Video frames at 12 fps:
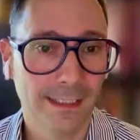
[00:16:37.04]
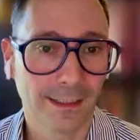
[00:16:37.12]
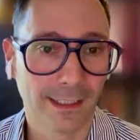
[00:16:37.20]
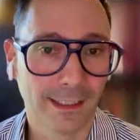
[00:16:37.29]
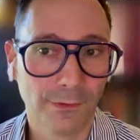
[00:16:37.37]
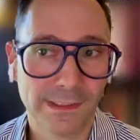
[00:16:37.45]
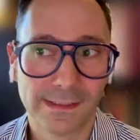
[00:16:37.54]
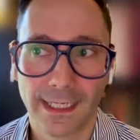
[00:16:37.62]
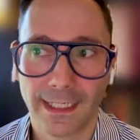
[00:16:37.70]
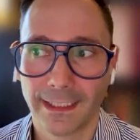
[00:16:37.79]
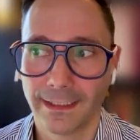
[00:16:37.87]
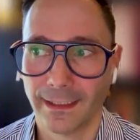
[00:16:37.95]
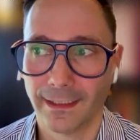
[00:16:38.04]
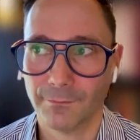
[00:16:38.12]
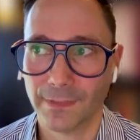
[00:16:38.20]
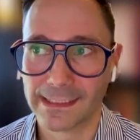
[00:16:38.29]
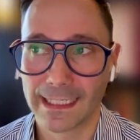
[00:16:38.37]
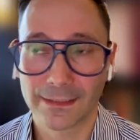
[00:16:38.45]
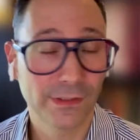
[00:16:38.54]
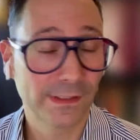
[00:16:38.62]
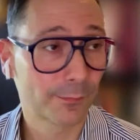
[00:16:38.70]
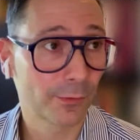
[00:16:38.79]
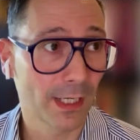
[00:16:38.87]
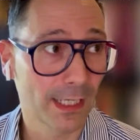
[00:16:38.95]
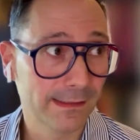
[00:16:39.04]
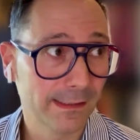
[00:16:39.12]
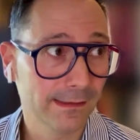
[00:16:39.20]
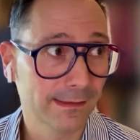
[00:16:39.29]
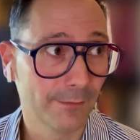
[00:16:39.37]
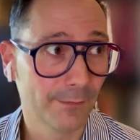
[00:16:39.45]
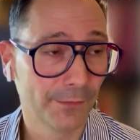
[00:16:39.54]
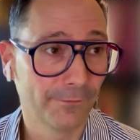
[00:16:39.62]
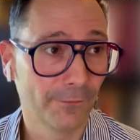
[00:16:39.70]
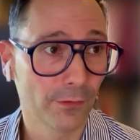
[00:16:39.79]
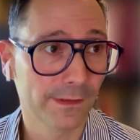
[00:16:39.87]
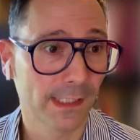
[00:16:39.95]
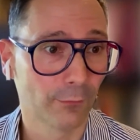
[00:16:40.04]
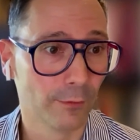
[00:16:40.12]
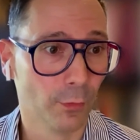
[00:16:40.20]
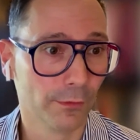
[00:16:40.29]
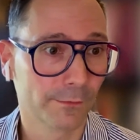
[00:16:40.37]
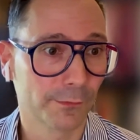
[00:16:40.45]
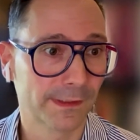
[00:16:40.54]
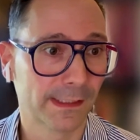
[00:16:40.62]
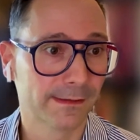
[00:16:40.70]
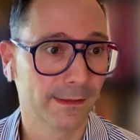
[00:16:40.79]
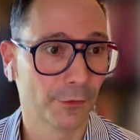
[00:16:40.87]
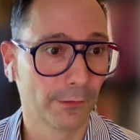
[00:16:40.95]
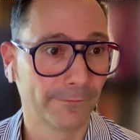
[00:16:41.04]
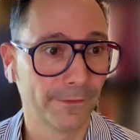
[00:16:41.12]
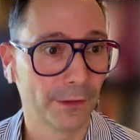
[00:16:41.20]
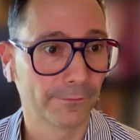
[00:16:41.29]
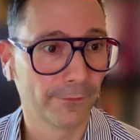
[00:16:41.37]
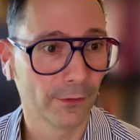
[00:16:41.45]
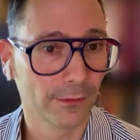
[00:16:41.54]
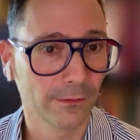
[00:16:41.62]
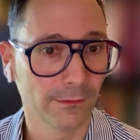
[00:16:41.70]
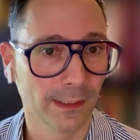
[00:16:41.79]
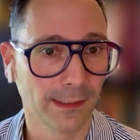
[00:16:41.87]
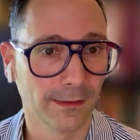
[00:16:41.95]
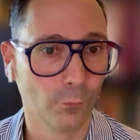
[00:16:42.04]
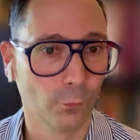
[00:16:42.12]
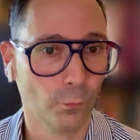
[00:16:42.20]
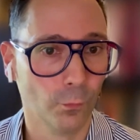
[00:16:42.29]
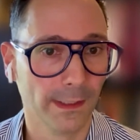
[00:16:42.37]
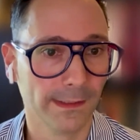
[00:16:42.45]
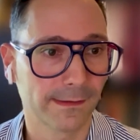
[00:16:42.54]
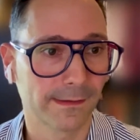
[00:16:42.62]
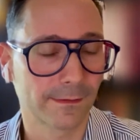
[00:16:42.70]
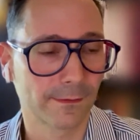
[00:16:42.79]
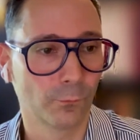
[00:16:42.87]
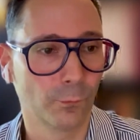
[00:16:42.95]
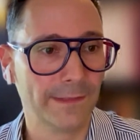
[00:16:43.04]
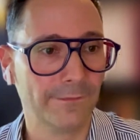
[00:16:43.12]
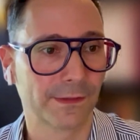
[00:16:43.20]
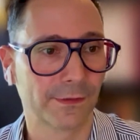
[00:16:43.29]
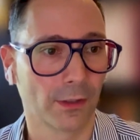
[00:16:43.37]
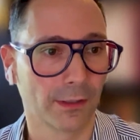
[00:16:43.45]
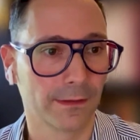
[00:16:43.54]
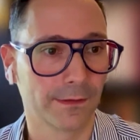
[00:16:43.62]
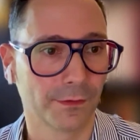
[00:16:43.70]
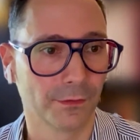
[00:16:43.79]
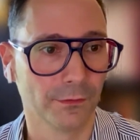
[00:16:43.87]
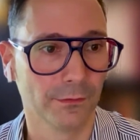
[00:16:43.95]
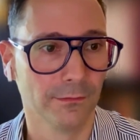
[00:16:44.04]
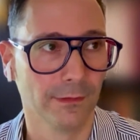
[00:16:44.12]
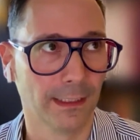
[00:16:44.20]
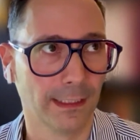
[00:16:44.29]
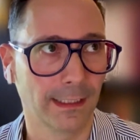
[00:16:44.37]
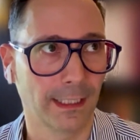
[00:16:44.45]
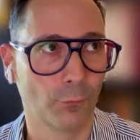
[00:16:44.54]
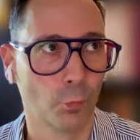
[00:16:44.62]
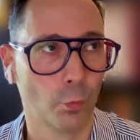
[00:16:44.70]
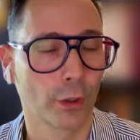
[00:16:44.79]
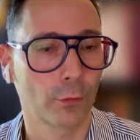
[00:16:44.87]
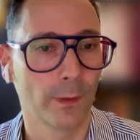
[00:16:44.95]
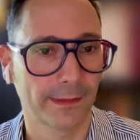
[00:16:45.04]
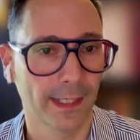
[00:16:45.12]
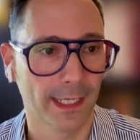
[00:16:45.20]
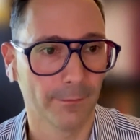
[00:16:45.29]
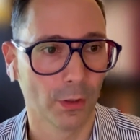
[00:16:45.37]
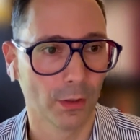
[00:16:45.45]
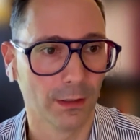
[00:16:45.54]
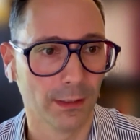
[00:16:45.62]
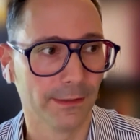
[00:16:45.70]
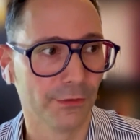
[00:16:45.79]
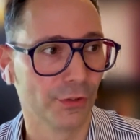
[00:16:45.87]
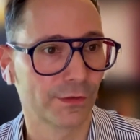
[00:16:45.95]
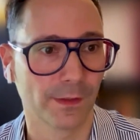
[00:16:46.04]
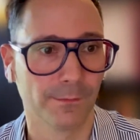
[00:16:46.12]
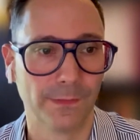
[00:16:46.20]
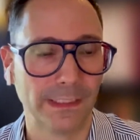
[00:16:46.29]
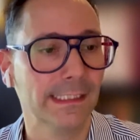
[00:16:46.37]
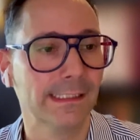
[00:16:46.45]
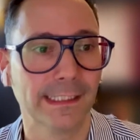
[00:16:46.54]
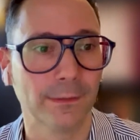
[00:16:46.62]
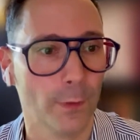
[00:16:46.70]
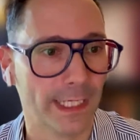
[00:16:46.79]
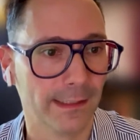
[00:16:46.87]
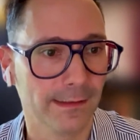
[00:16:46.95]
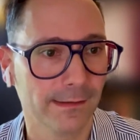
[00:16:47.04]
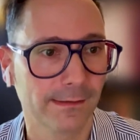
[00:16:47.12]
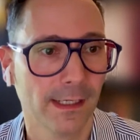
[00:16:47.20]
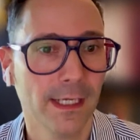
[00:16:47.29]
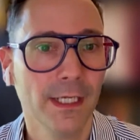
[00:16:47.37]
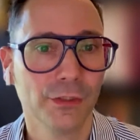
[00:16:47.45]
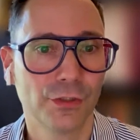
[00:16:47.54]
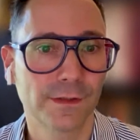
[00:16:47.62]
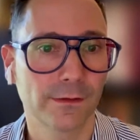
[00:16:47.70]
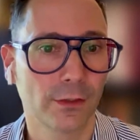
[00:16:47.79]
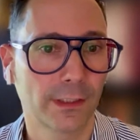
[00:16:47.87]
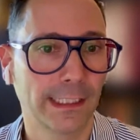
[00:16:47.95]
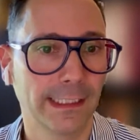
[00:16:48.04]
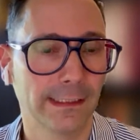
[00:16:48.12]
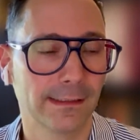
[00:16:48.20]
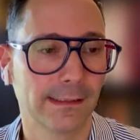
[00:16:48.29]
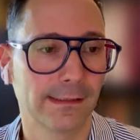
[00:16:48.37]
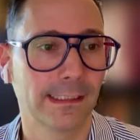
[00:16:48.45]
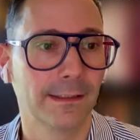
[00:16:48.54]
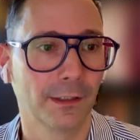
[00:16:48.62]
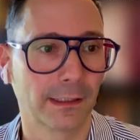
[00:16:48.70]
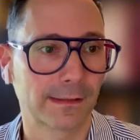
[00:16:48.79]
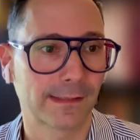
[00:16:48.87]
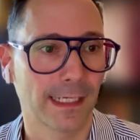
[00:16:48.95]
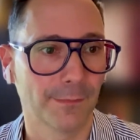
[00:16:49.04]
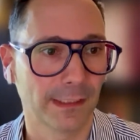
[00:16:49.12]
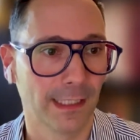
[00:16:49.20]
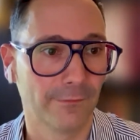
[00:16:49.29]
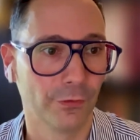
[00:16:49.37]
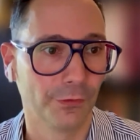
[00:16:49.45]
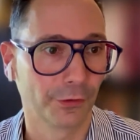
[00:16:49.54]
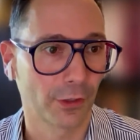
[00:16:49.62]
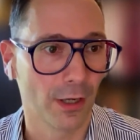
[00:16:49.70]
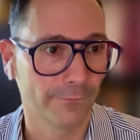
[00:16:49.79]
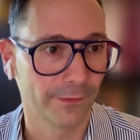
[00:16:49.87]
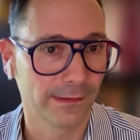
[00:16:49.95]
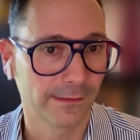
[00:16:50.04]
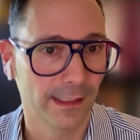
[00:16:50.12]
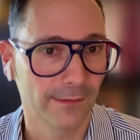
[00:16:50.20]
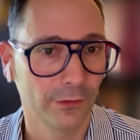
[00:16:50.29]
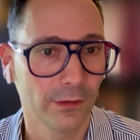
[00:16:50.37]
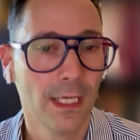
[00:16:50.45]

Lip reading: I would say it's actually surprising. Some of the folks that were most resistant or fearful, once we've started to work with them on just some easy wins, just looking and to see their excitement level and their confidence level.